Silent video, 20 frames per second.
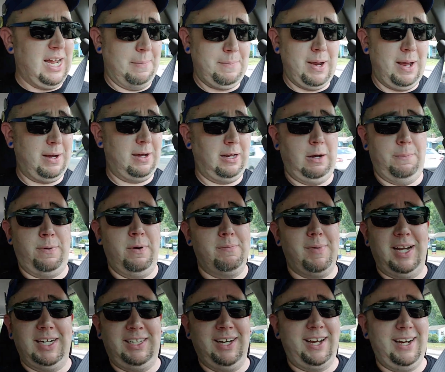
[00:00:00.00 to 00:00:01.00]
I'm not going to put
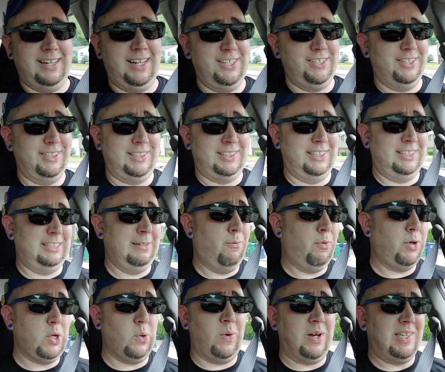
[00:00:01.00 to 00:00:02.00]
my title on your system.
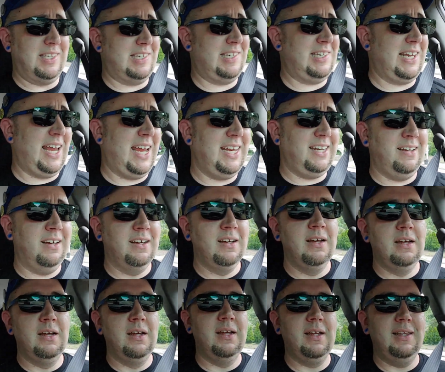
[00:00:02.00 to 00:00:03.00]
What are you, insane?
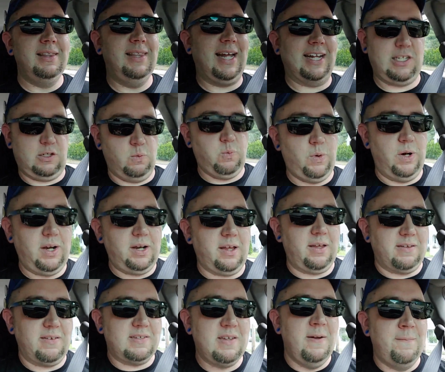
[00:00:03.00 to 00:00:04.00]
That's what it
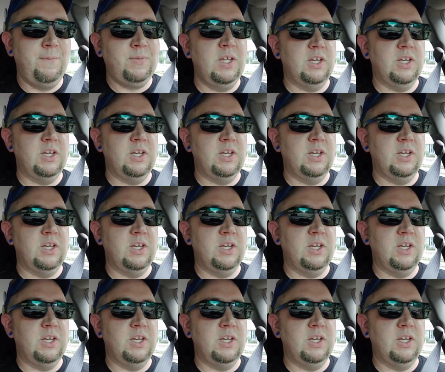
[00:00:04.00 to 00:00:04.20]
is.